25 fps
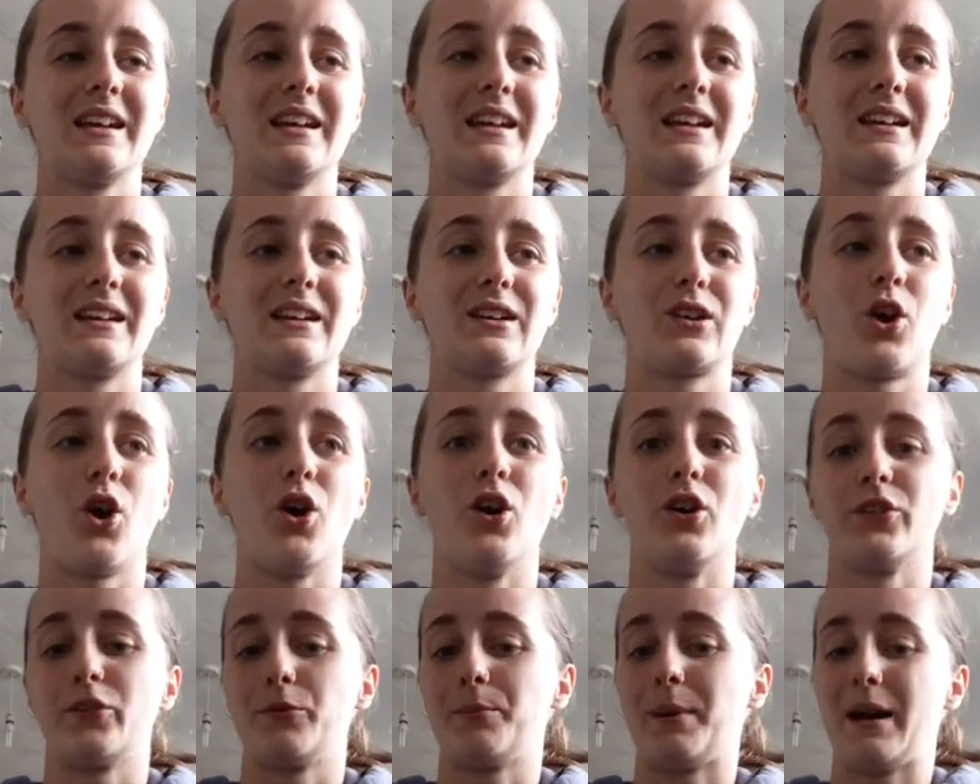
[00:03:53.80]

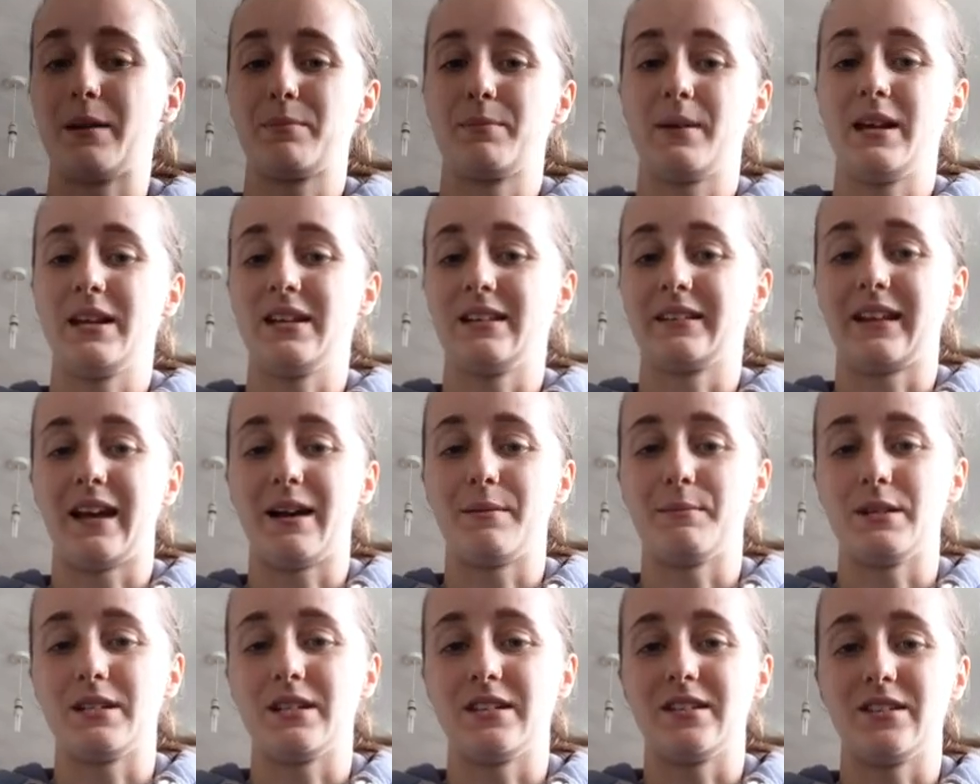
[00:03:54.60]
cause of back pain you'd like
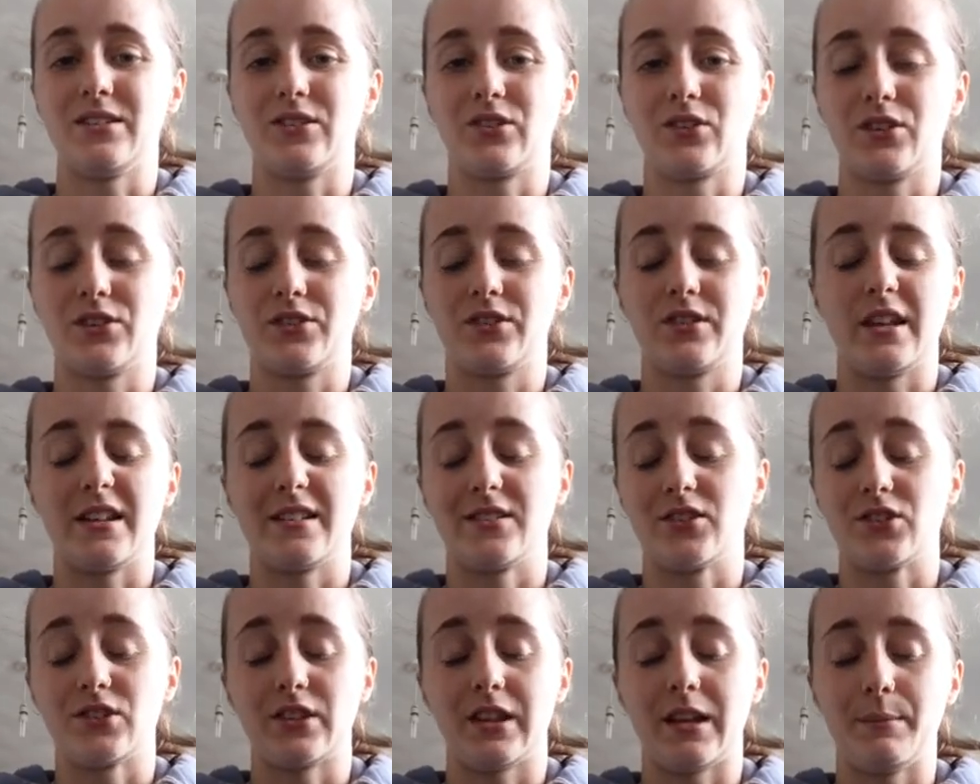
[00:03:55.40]
me to discuss, then
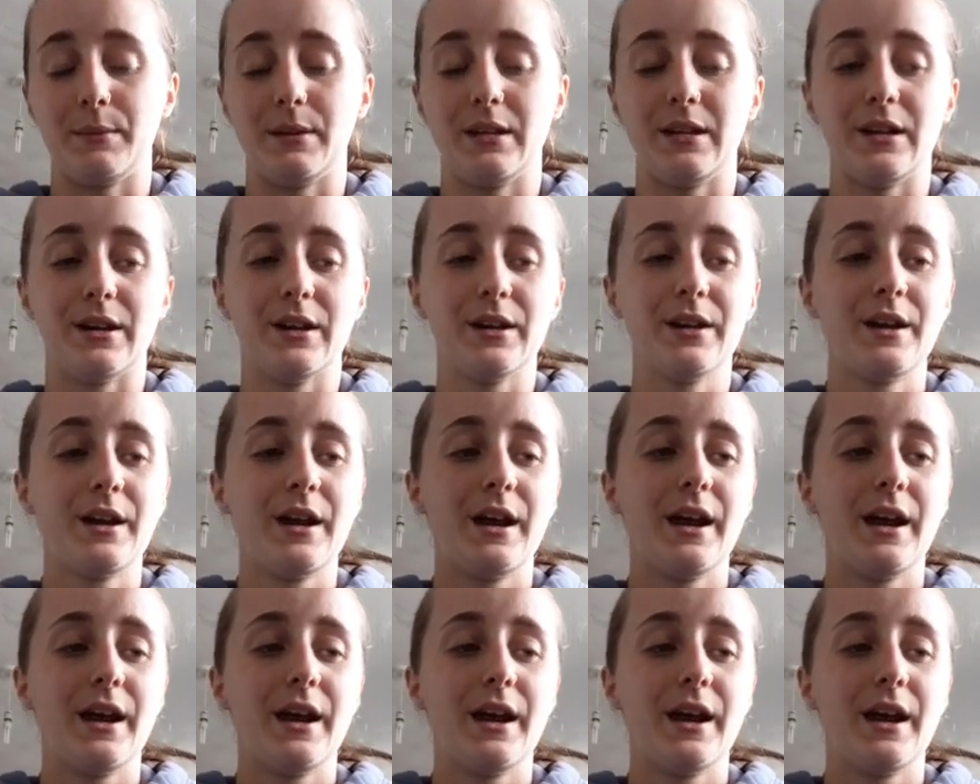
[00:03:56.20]
just let me know.